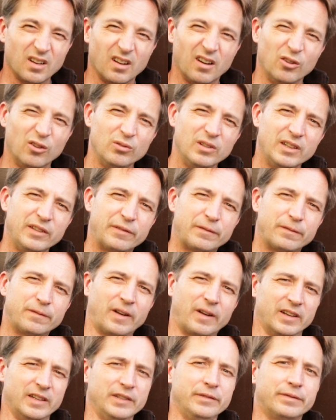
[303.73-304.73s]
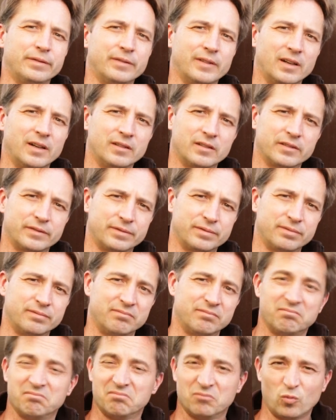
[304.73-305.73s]
Only 5 out of,
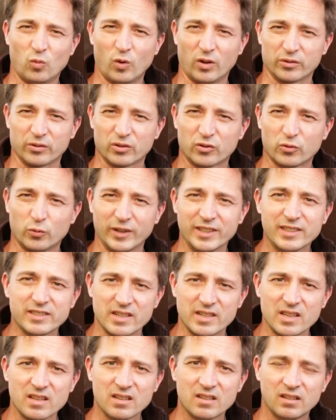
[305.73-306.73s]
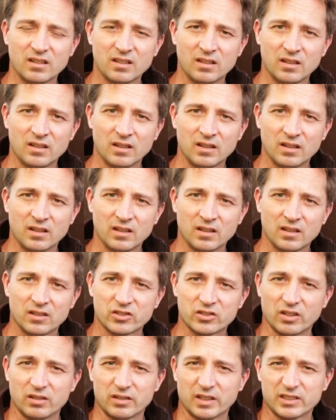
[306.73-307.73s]
what, 20?
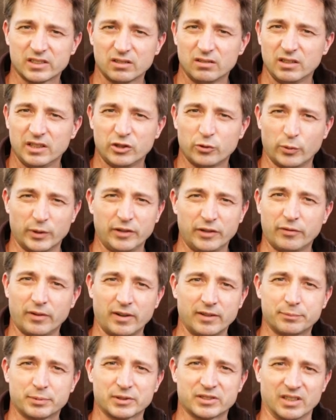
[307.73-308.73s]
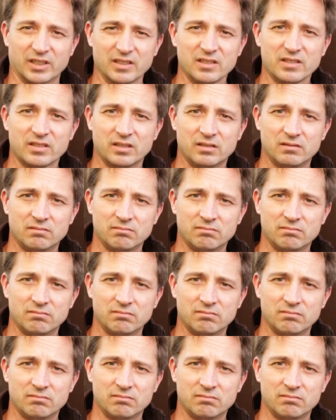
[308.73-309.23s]
So that's only 25%.